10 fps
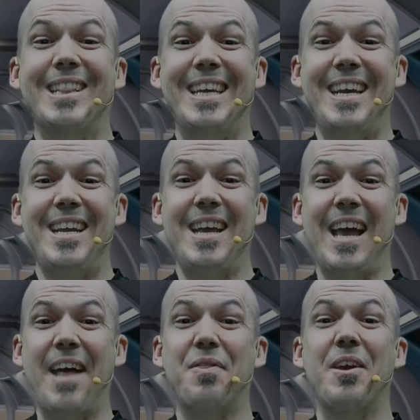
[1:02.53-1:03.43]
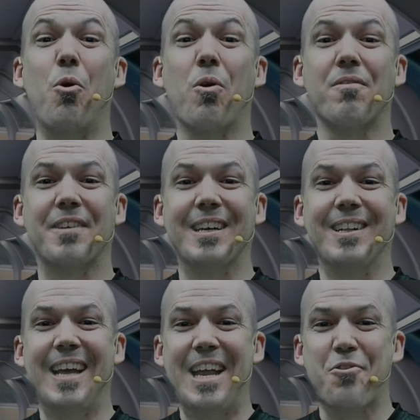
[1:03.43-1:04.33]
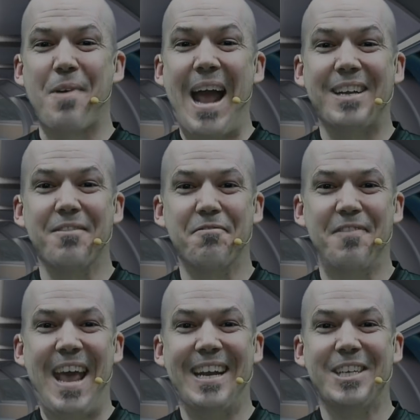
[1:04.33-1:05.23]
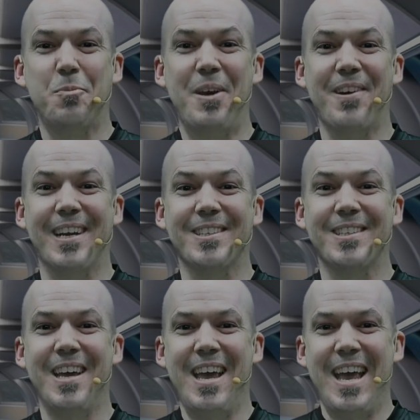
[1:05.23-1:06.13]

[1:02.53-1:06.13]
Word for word: lead at the Orville Interactive Fan Experience